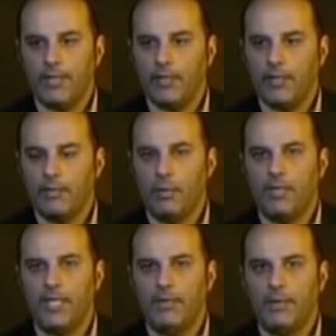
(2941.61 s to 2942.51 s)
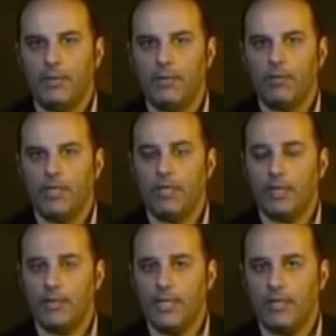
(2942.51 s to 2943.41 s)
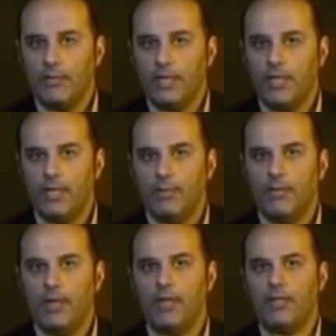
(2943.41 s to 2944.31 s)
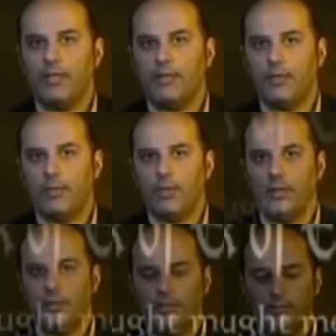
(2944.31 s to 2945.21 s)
It's another motif that we read extensively in the mythologies of the world.